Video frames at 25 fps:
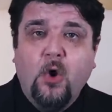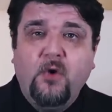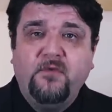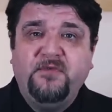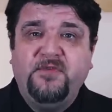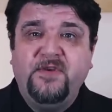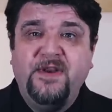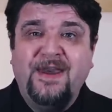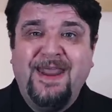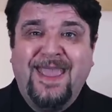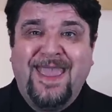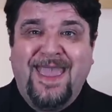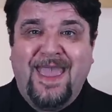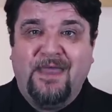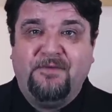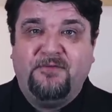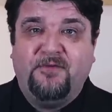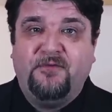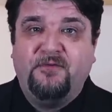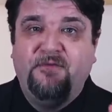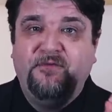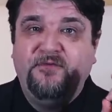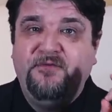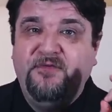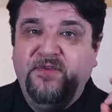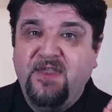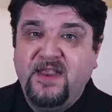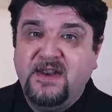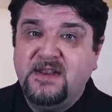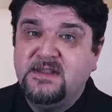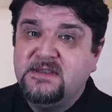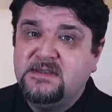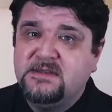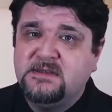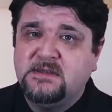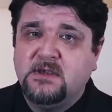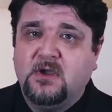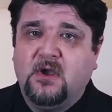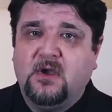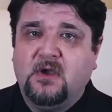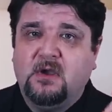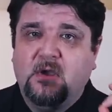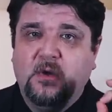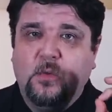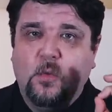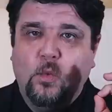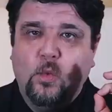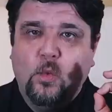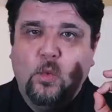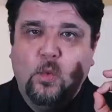often have fins
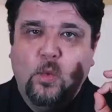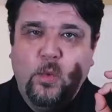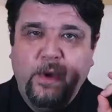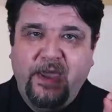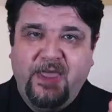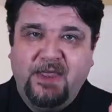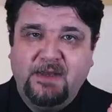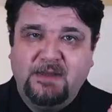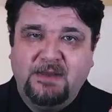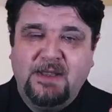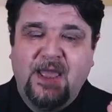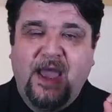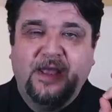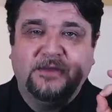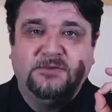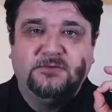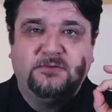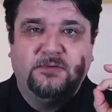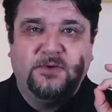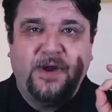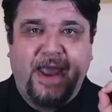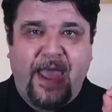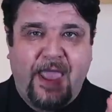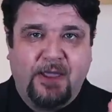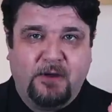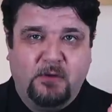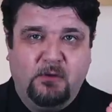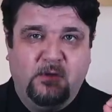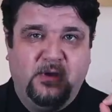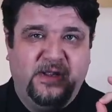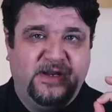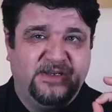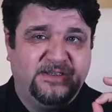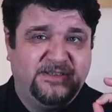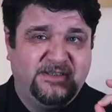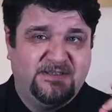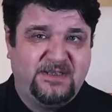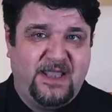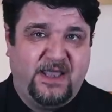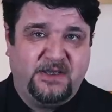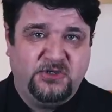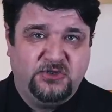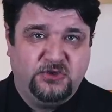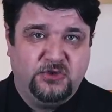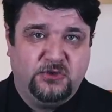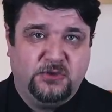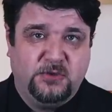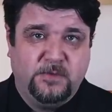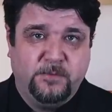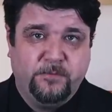with a triangular
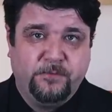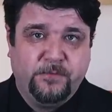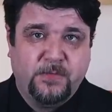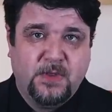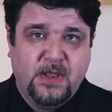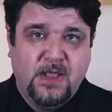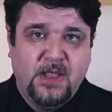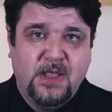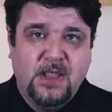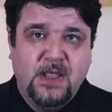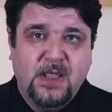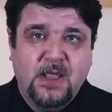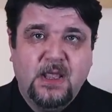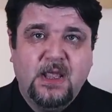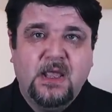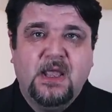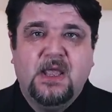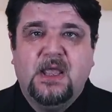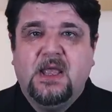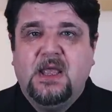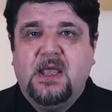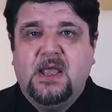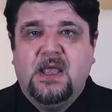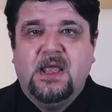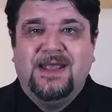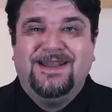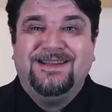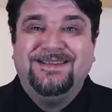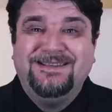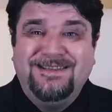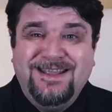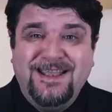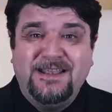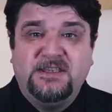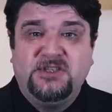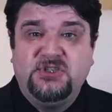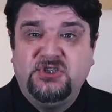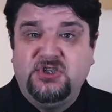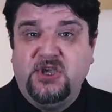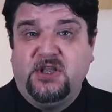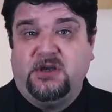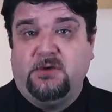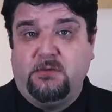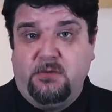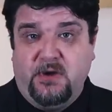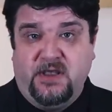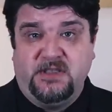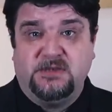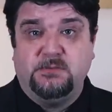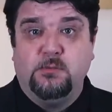section. This
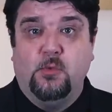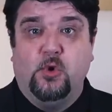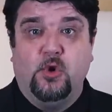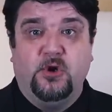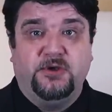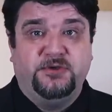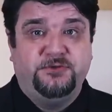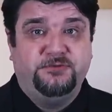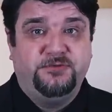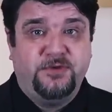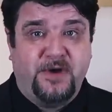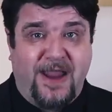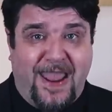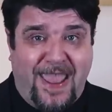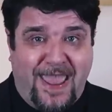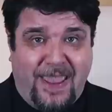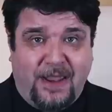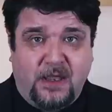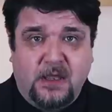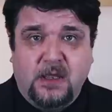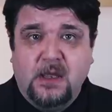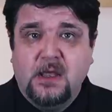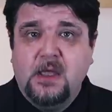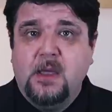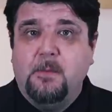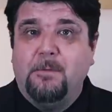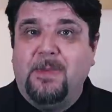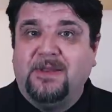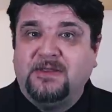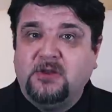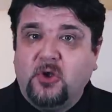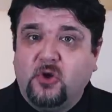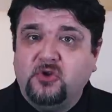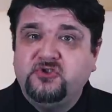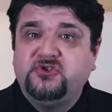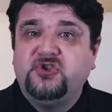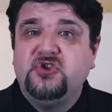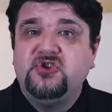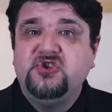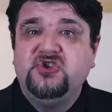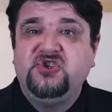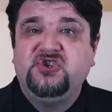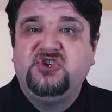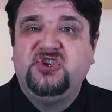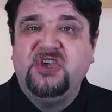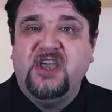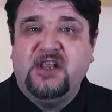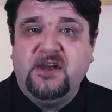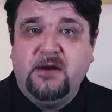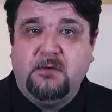generates more drag, but also
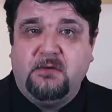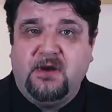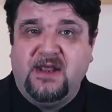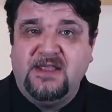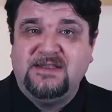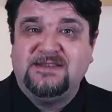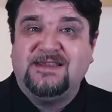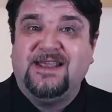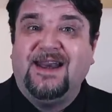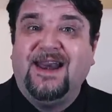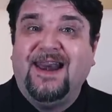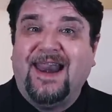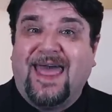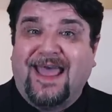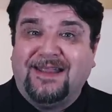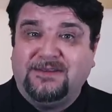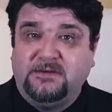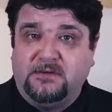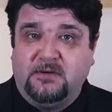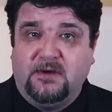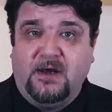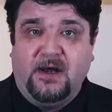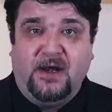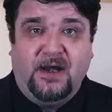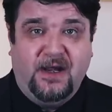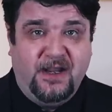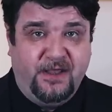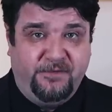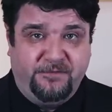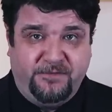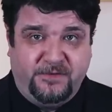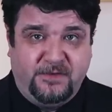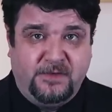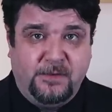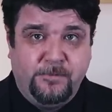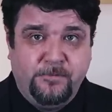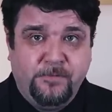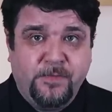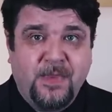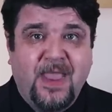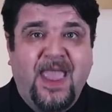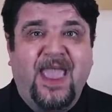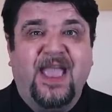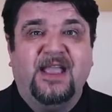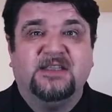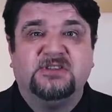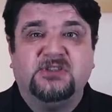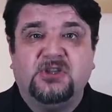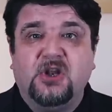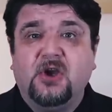generates a lateral lift.
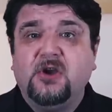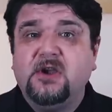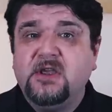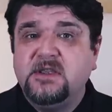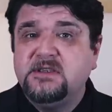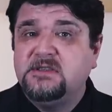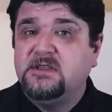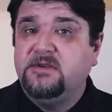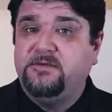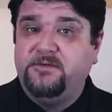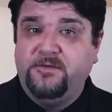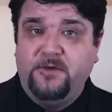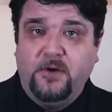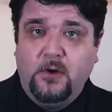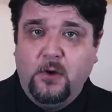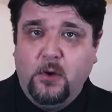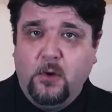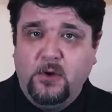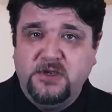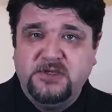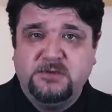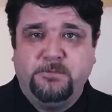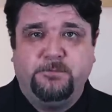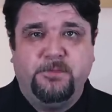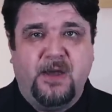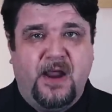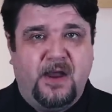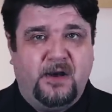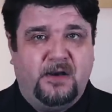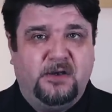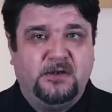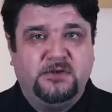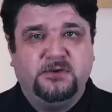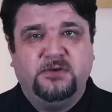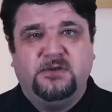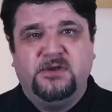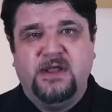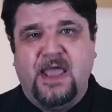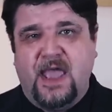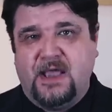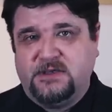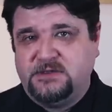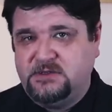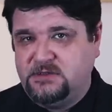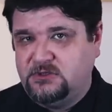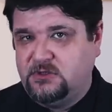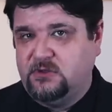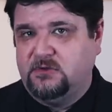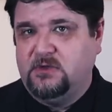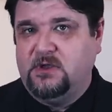As long as the flow is parallel to the
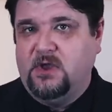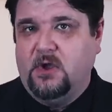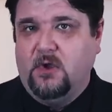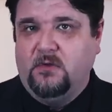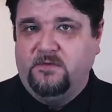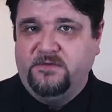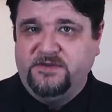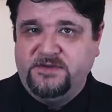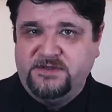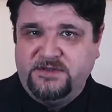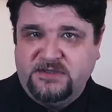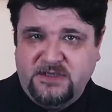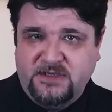axis of